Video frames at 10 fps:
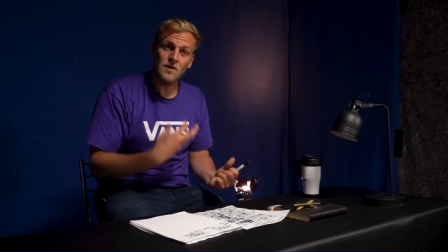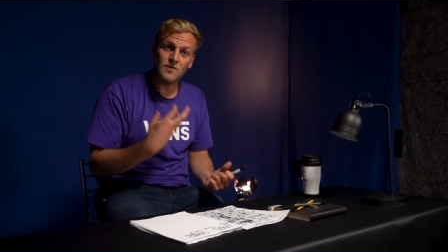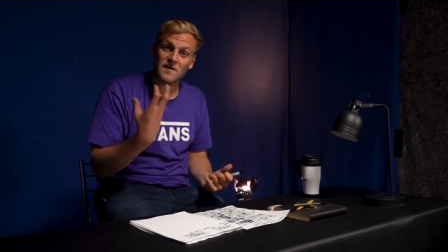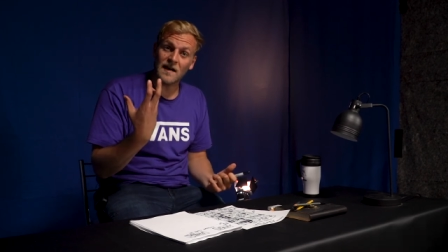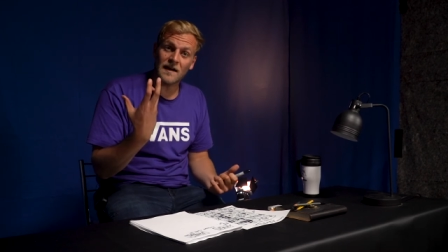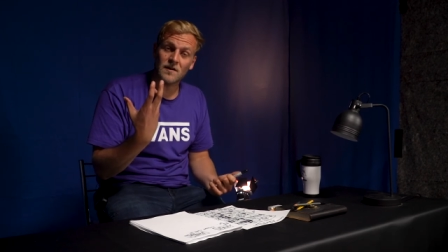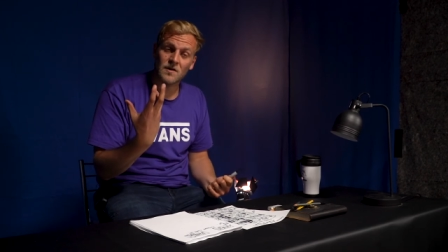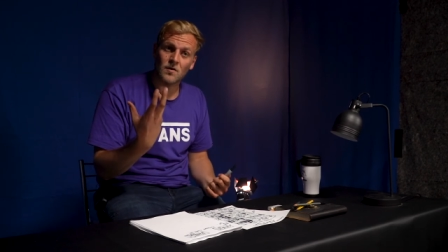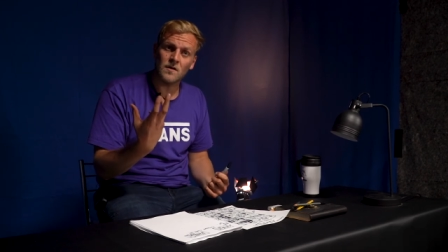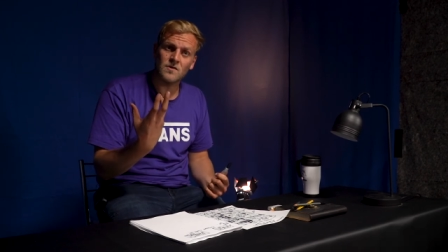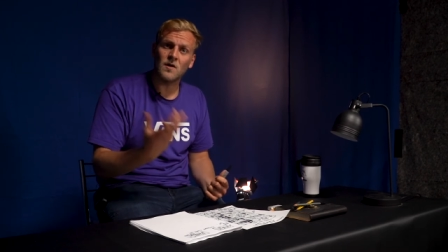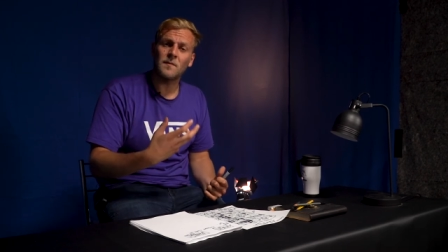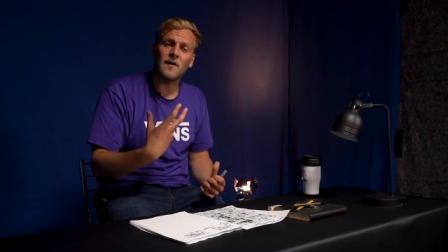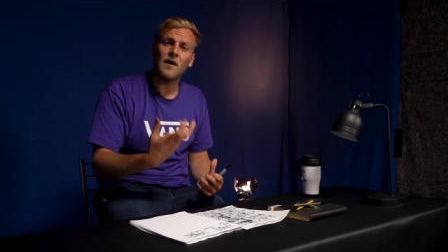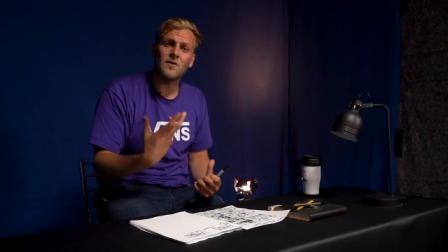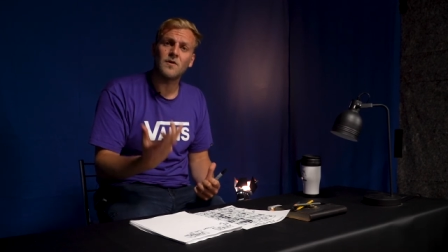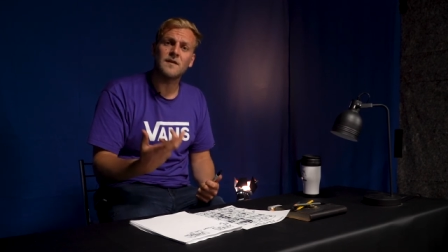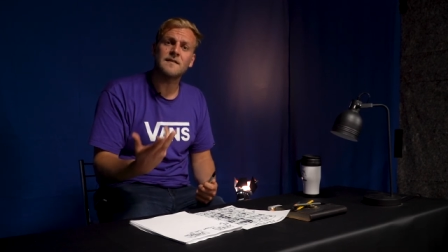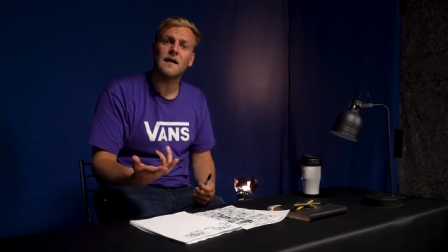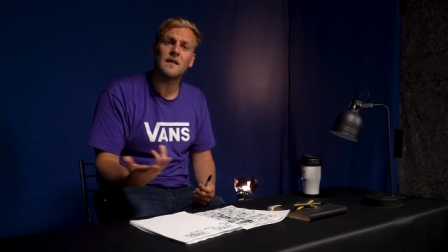So it's all about how you're
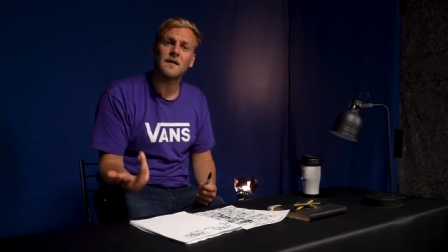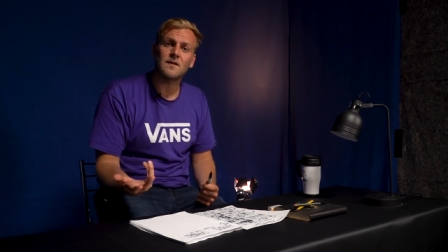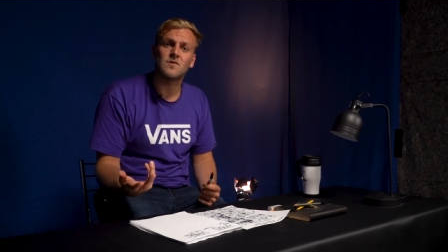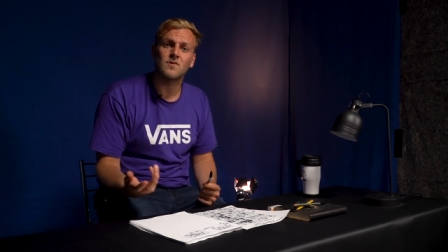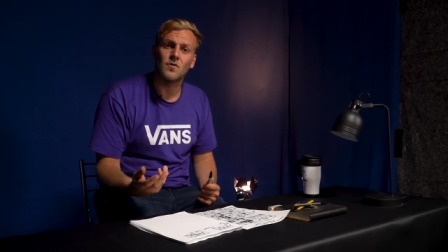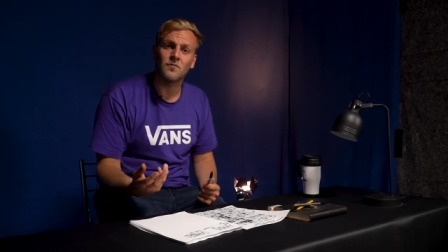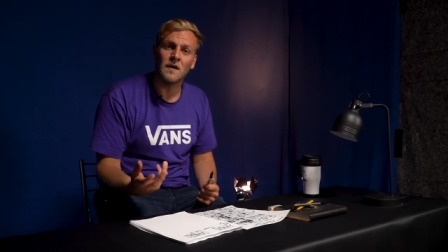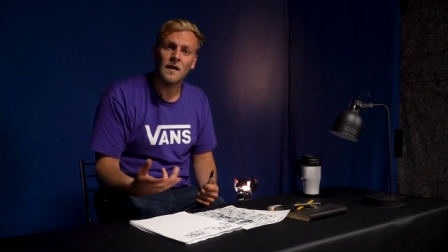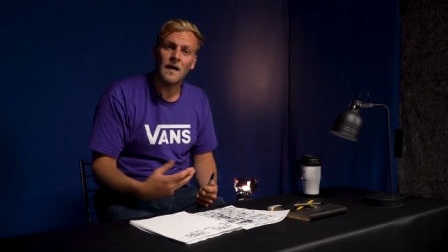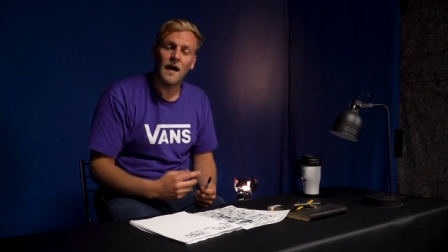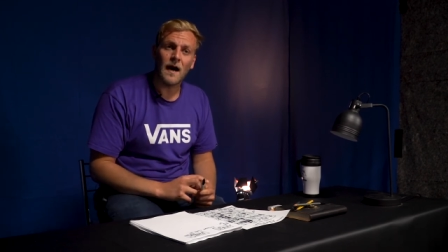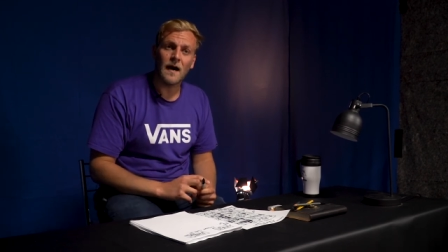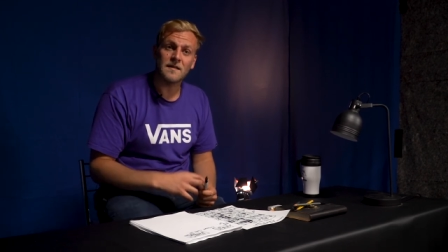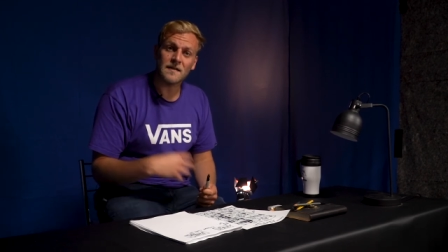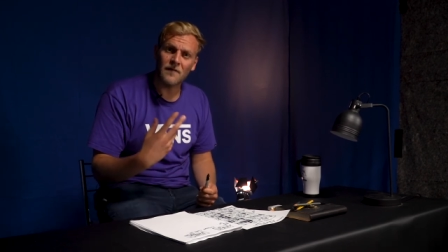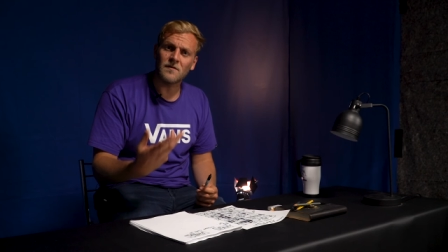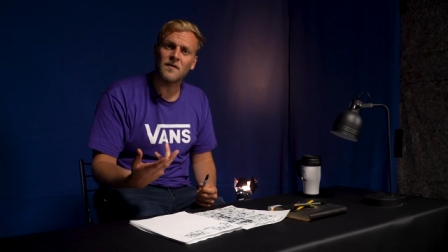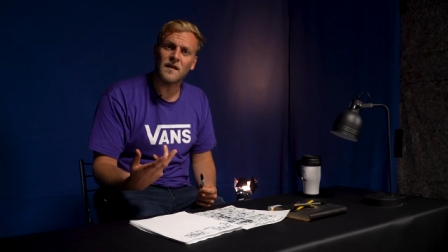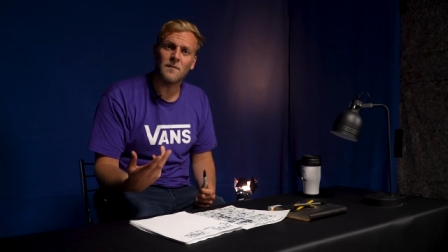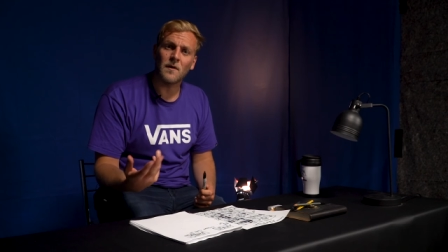going to tell that story and having to
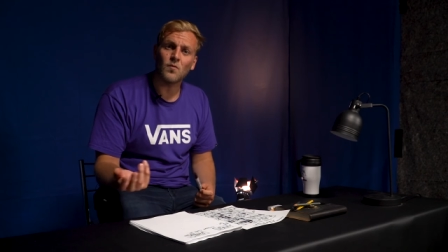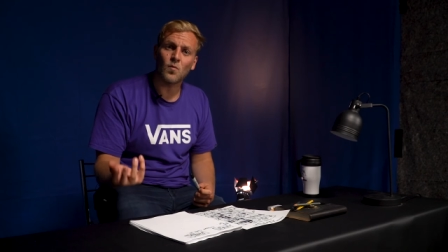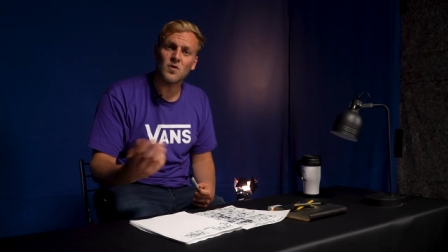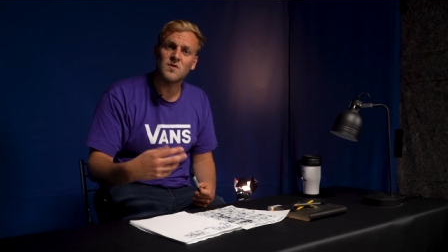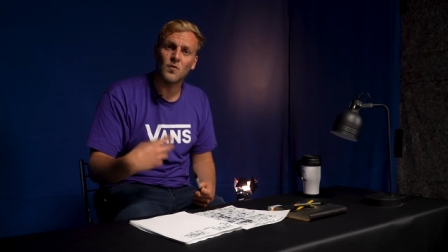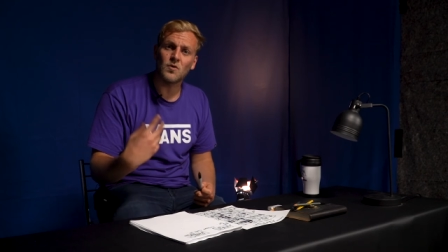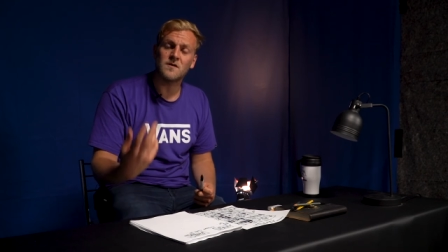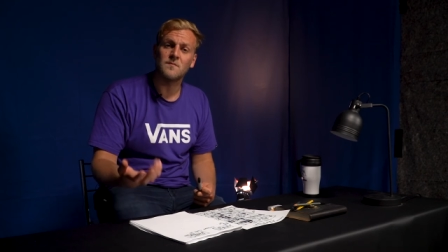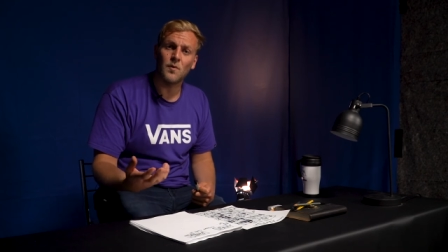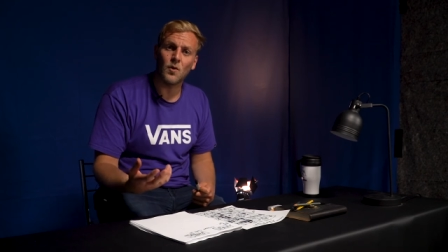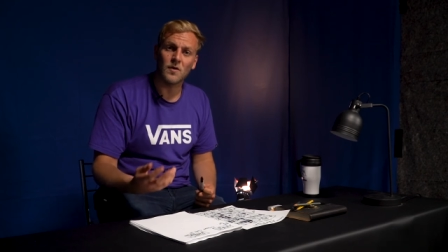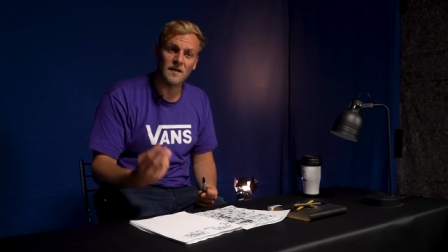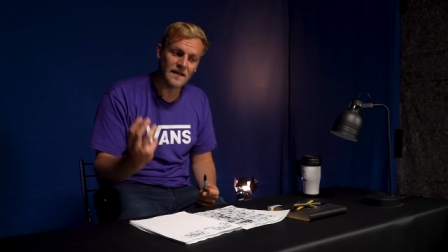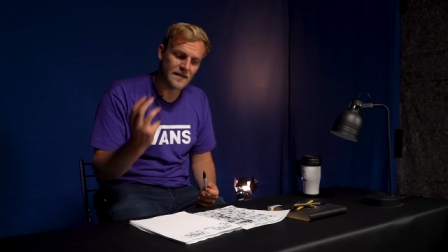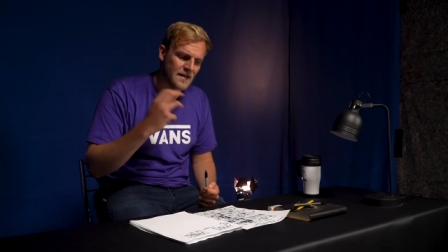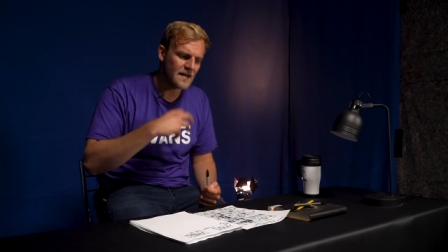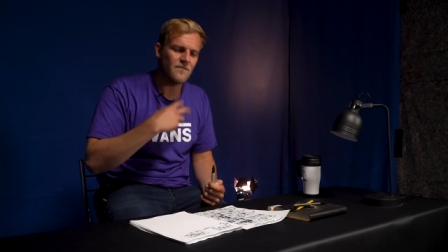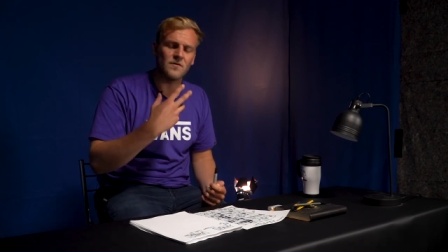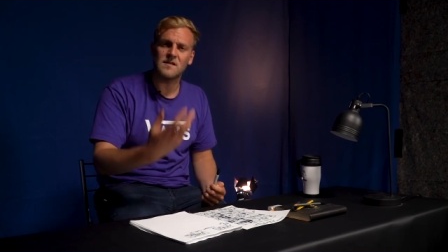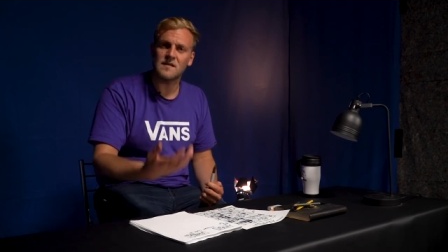think about what's most important in
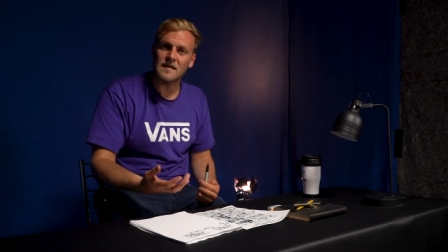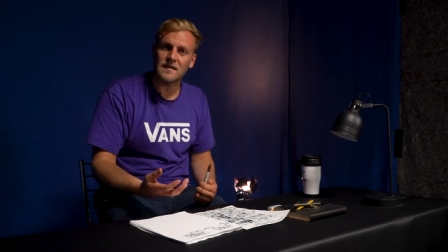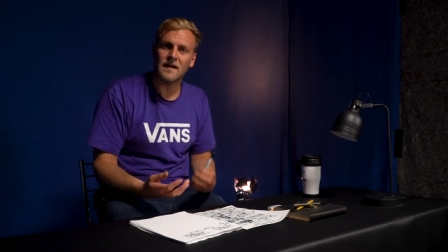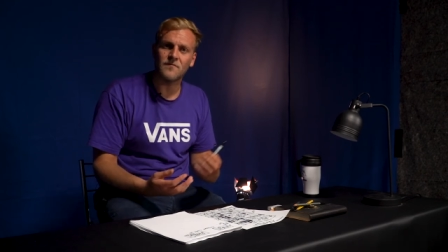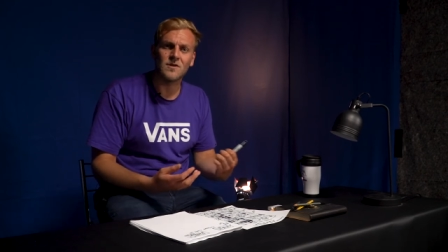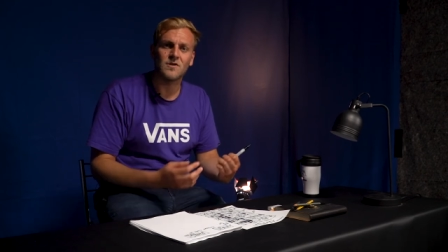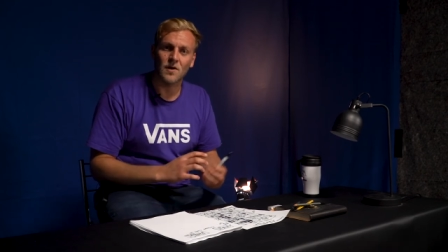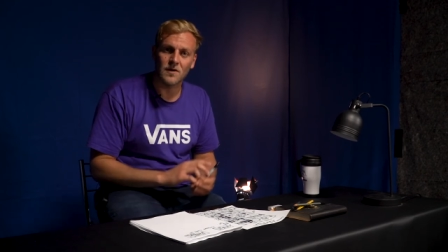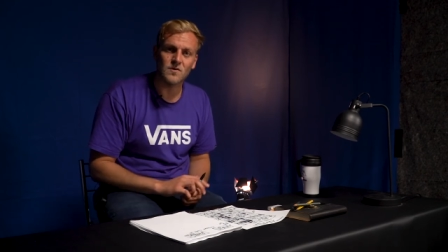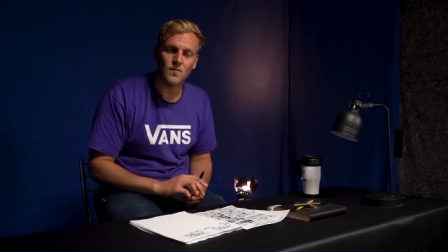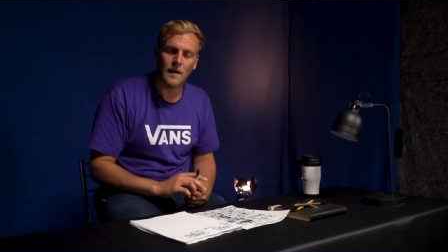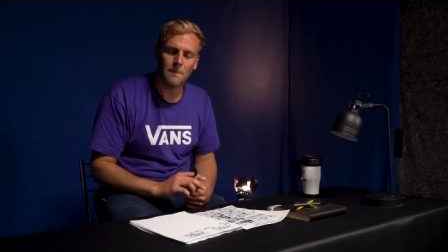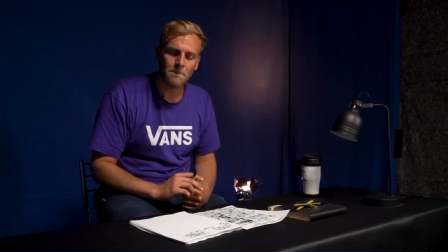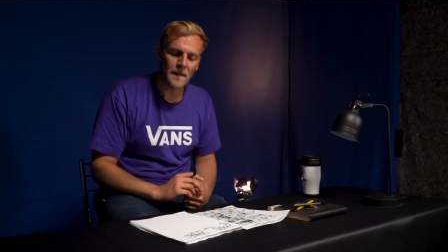every scene and every shot as well.